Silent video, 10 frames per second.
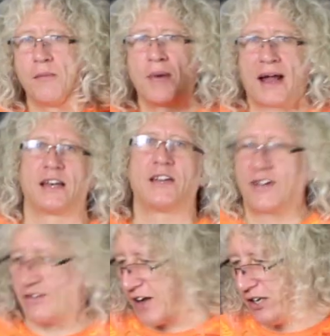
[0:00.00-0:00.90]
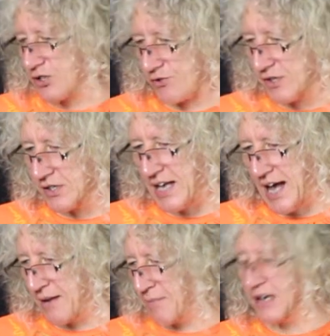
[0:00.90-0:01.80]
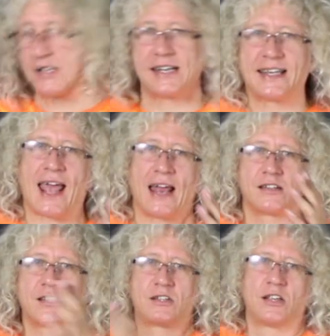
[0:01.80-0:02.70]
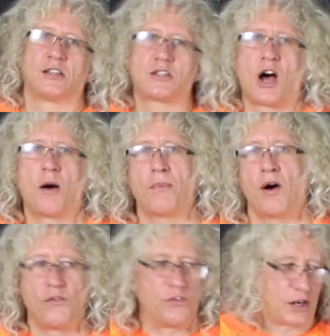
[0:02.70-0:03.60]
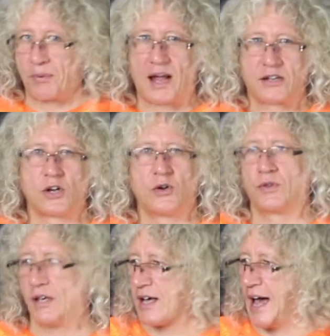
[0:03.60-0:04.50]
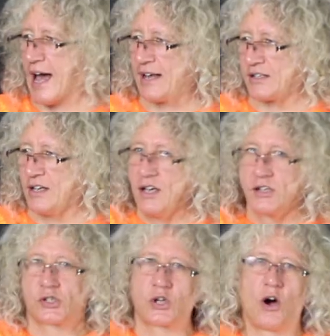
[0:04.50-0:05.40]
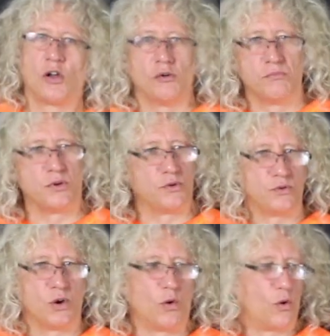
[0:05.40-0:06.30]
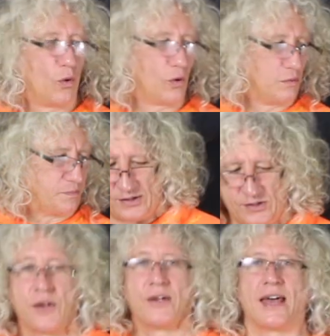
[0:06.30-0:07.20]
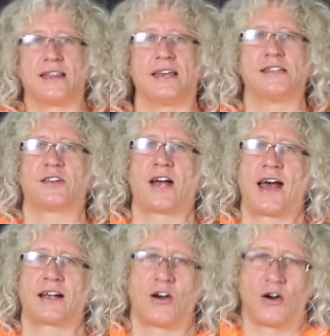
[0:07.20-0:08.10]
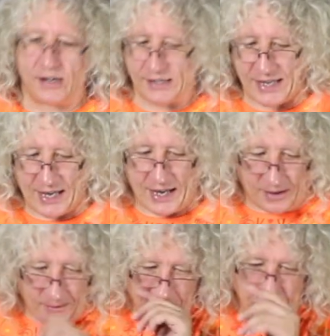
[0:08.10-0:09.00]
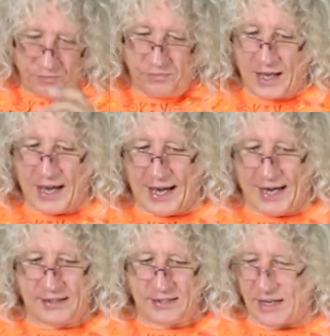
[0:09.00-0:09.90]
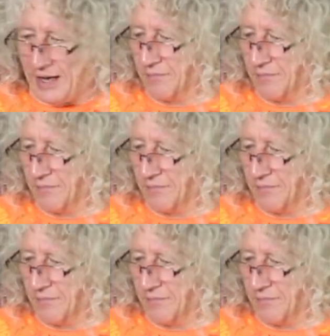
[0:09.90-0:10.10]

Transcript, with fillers: band of adventurers had managed to get to the top of the plateau that had Scarlet Moon Hall. So yeah, these are our guys here. And